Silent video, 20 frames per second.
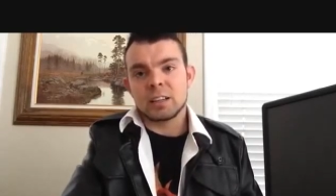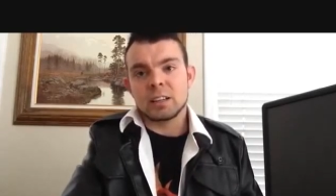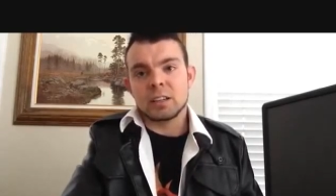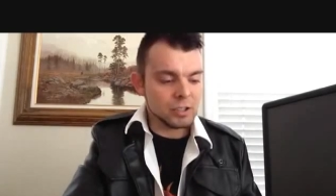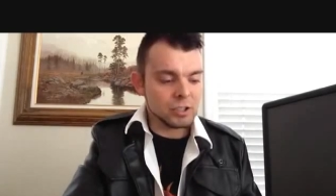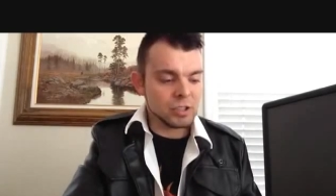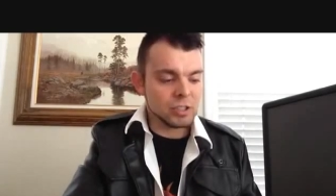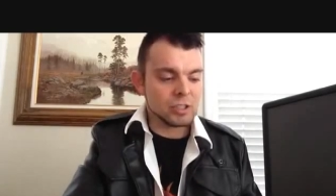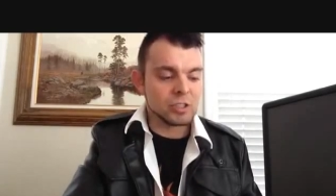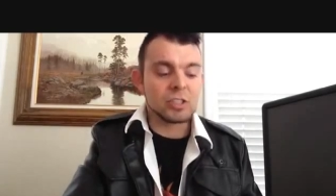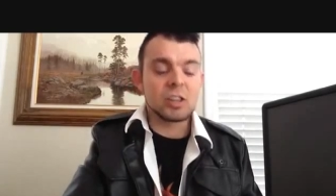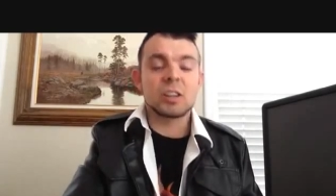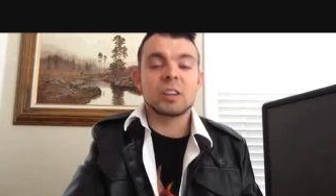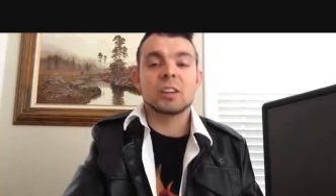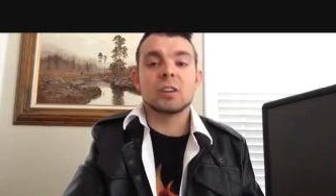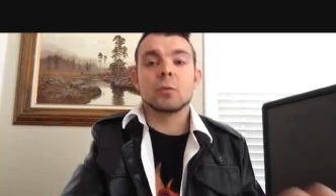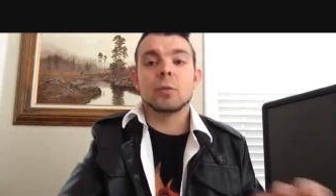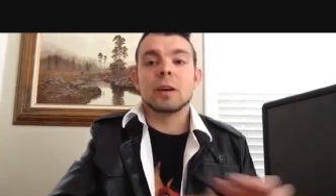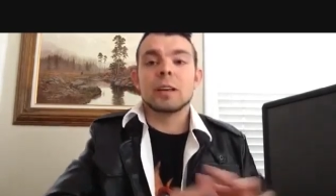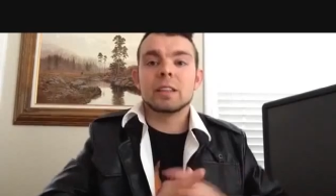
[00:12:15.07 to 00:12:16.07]
it's just
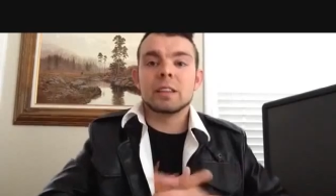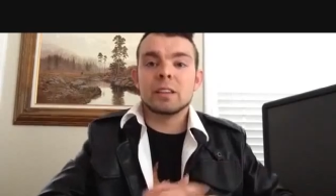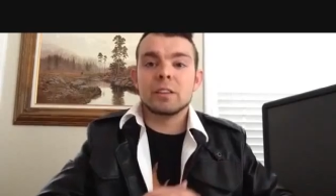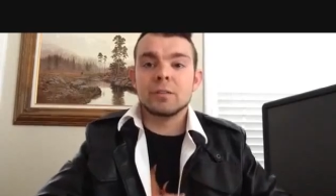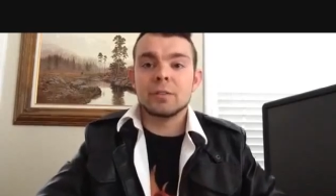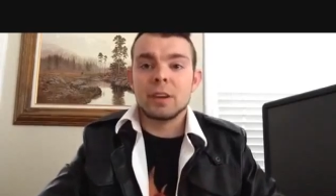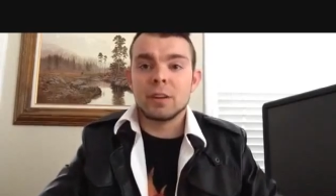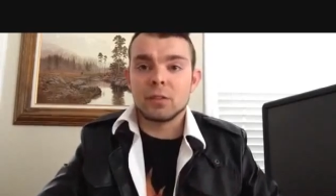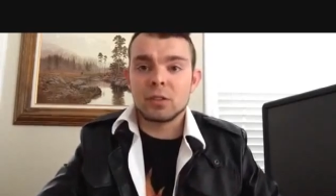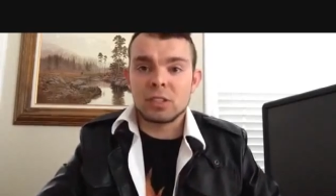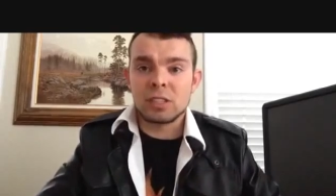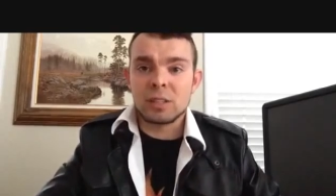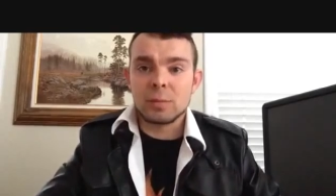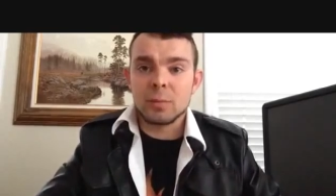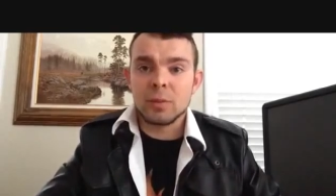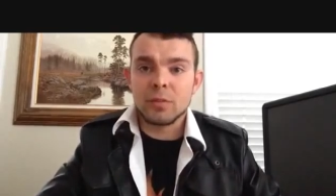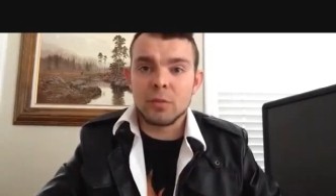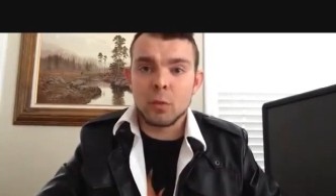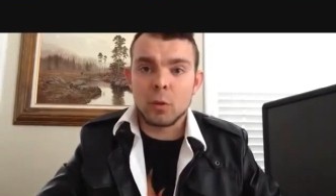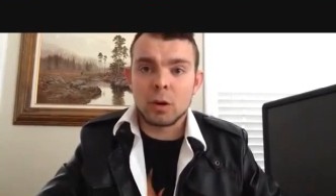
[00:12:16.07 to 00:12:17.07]
done in a way that you've never
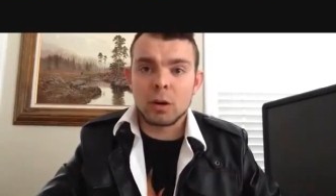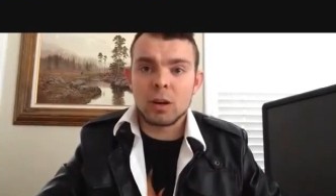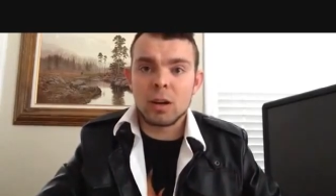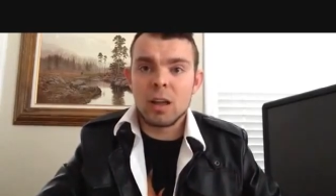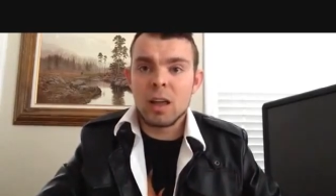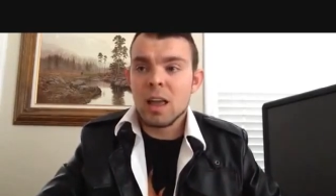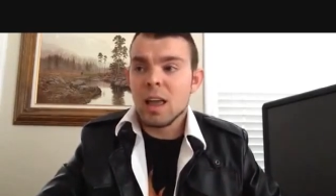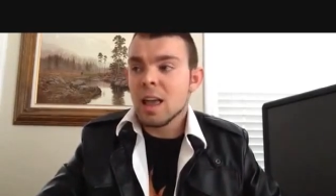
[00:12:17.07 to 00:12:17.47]
seen before.